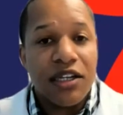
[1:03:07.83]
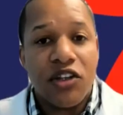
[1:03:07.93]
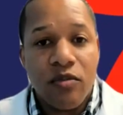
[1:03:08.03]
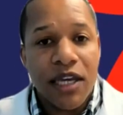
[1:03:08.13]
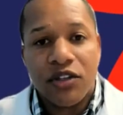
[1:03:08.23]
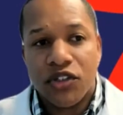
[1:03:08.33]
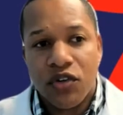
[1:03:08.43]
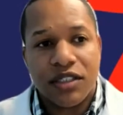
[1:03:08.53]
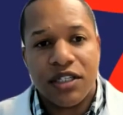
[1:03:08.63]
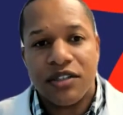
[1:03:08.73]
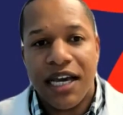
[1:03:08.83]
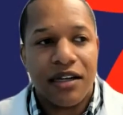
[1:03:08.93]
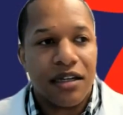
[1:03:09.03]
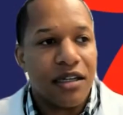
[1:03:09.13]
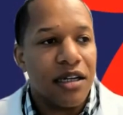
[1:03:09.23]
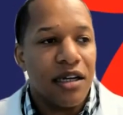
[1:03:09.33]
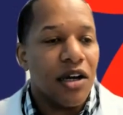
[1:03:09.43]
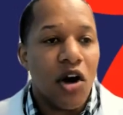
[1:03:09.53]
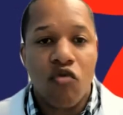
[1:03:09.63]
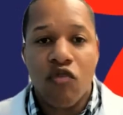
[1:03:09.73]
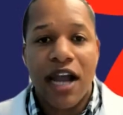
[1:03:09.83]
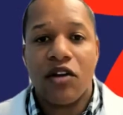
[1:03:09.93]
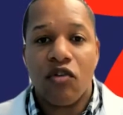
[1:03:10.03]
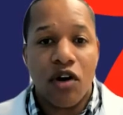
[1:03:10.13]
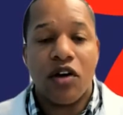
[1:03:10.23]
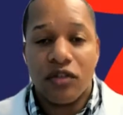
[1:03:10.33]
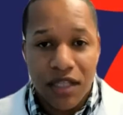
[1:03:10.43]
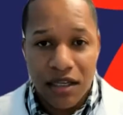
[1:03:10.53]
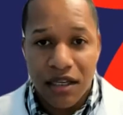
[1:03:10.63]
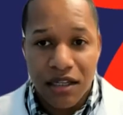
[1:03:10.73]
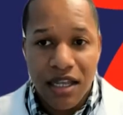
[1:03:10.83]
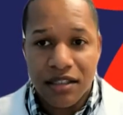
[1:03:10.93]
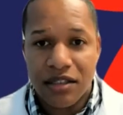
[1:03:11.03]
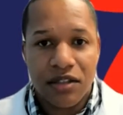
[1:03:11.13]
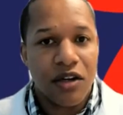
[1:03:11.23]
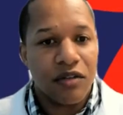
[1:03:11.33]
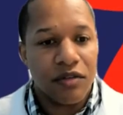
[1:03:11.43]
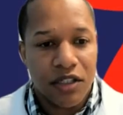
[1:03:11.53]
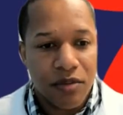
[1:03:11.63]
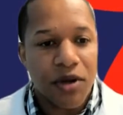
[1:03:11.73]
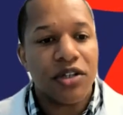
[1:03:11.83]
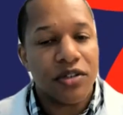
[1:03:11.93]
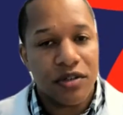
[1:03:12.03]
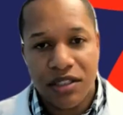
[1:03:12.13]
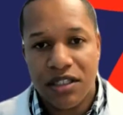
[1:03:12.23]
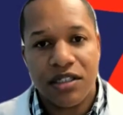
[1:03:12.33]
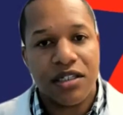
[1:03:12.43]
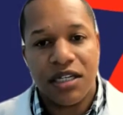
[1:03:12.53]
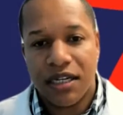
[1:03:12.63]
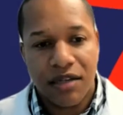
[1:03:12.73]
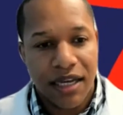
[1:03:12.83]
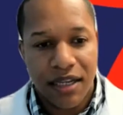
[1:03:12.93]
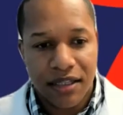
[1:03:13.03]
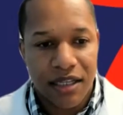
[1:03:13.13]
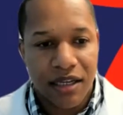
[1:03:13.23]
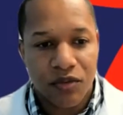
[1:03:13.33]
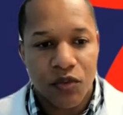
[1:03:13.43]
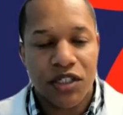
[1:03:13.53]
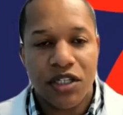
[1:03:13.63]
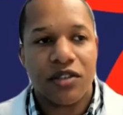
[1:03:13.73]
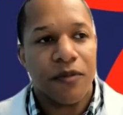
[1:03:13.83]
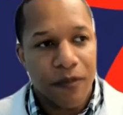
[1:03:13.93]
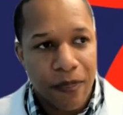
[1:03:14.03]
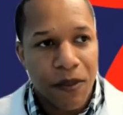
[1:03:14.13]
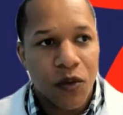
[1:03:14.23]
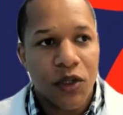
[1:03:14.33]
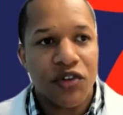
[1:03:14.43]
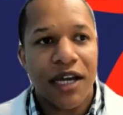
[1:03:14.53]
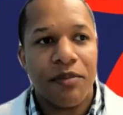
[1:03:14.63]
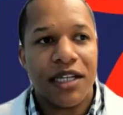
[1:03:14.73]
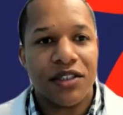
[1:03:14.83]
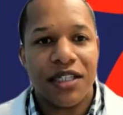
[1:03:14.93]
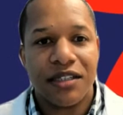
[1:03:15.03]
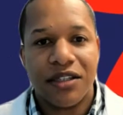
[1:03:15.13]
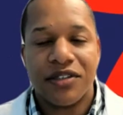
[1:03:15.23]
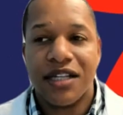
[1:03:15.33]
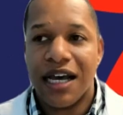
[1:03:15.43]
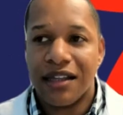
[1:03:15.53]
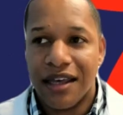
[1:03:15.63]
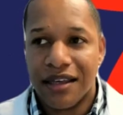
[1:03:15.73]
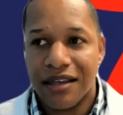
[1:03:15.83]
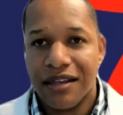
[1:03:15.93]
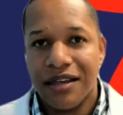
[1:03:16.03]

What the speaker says: You make your choice. There's not a right or wrong thing in this. It's, it's a personal decision, and I get that. We try to make sure that there's not like